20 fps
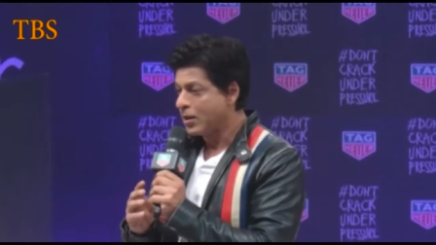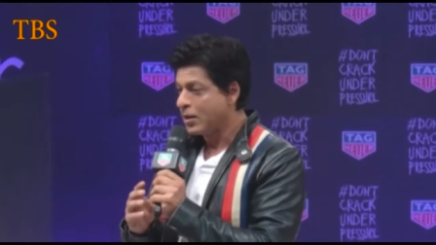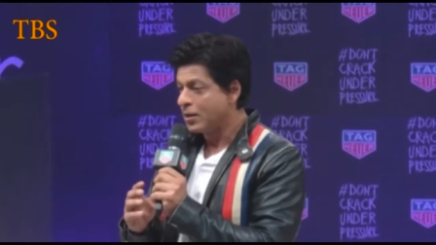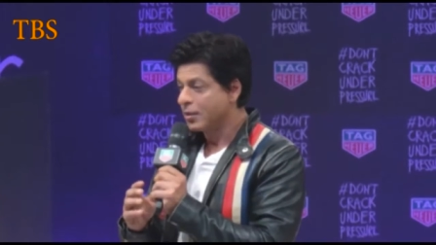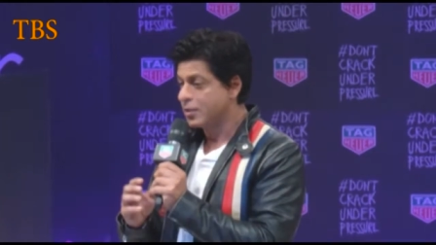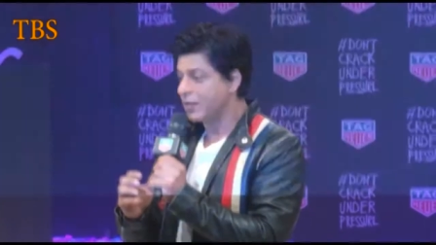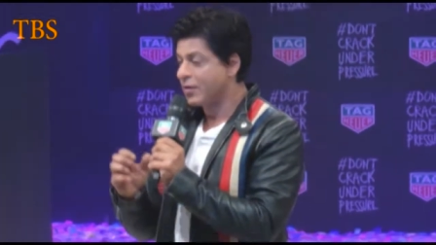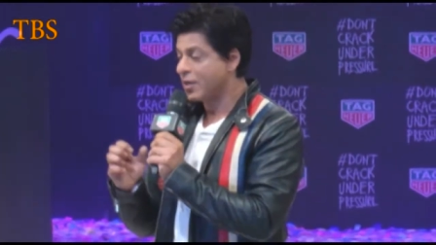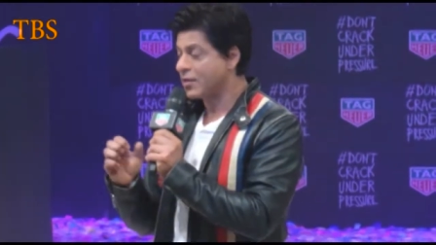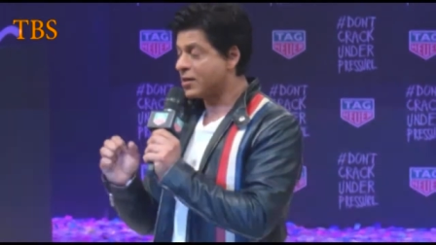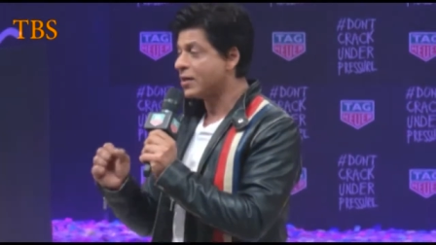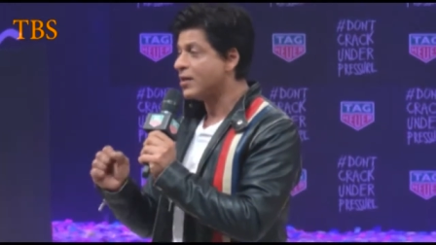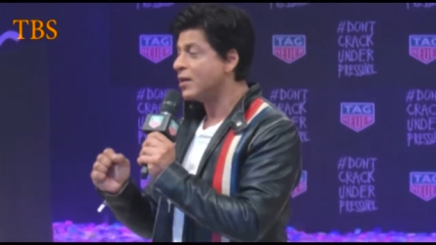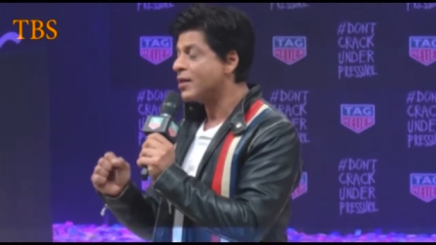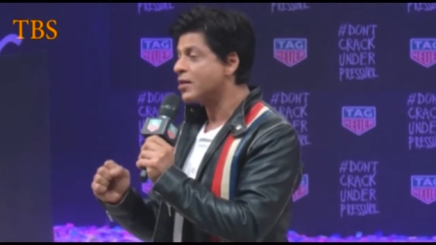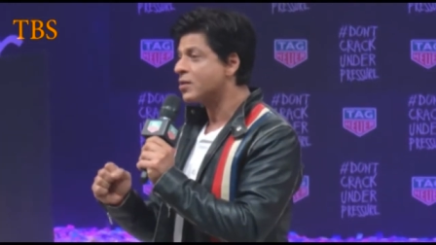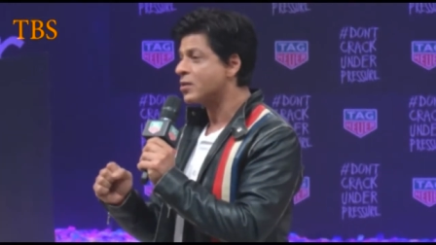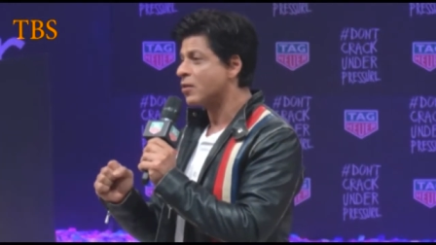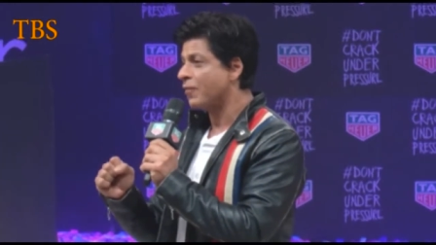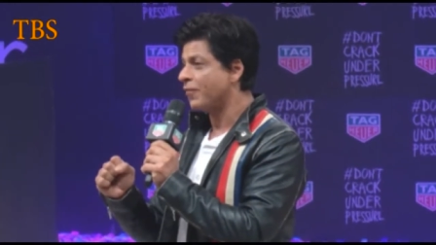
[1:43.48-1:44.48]
the
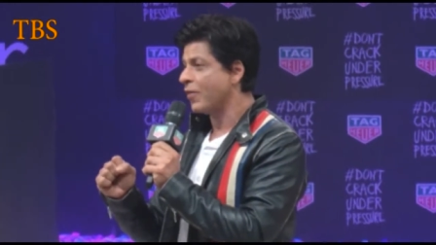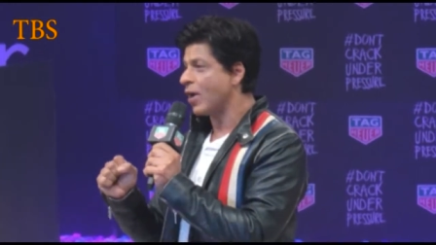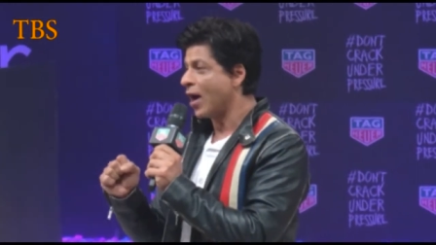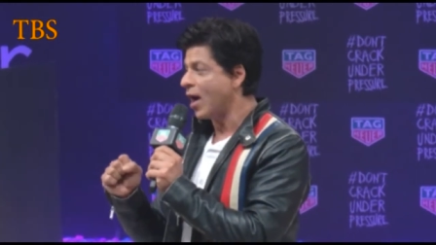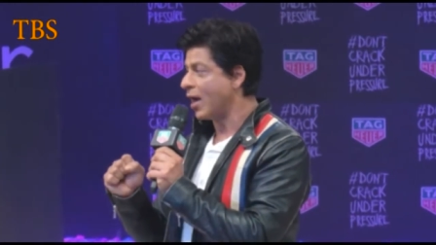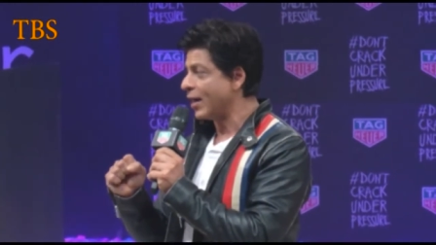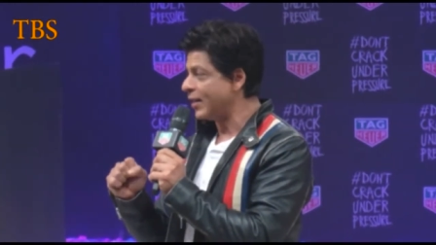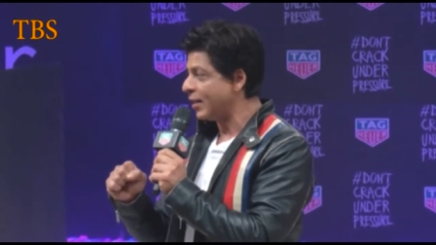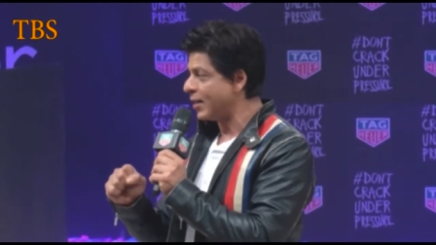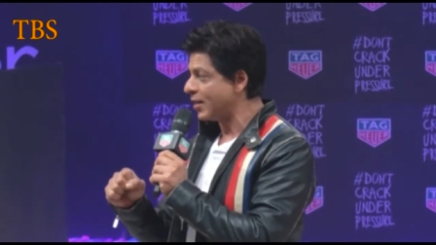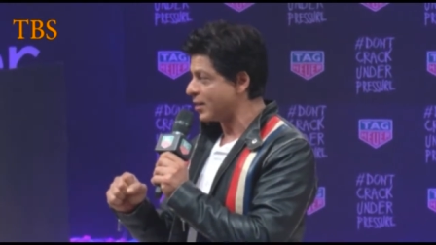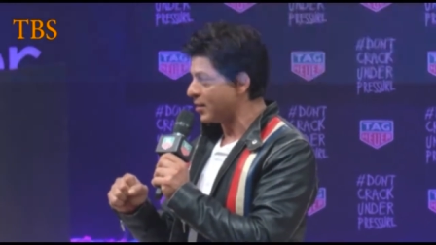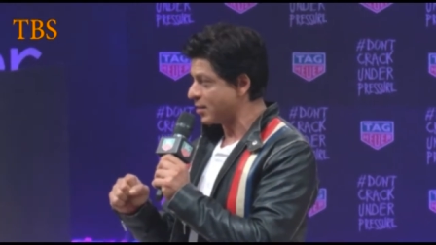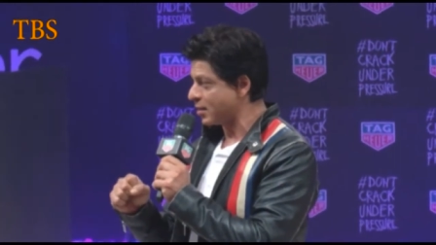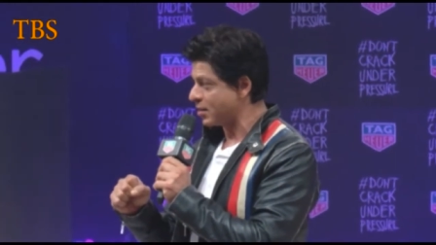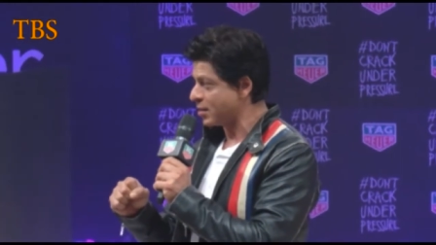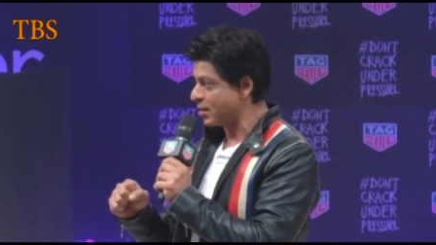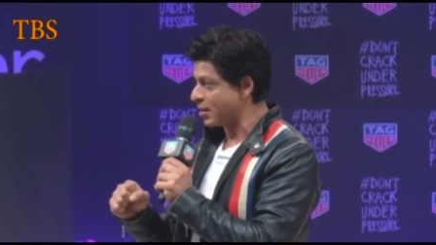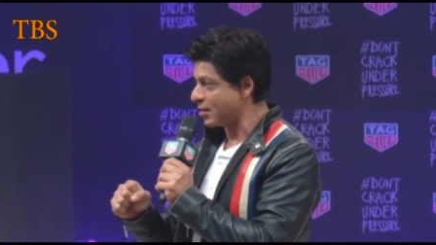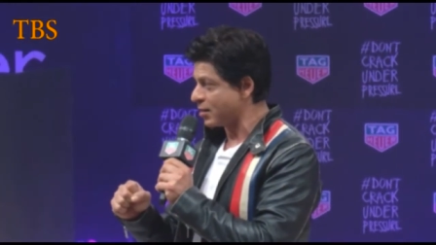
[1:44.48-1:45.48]
resilience of your ideas
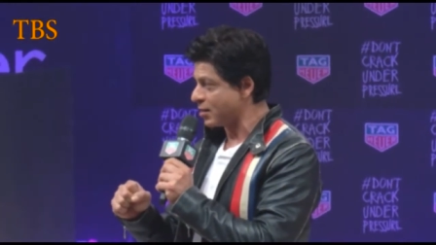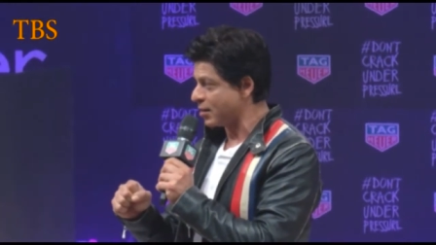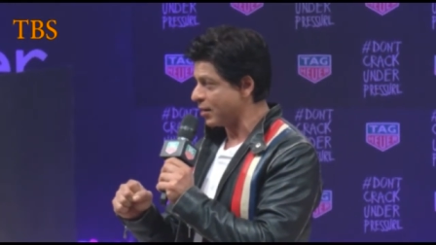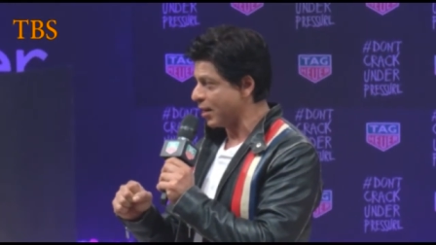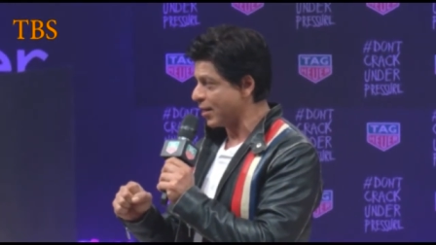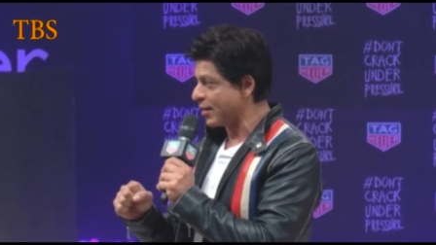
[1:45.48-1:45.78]
is tested.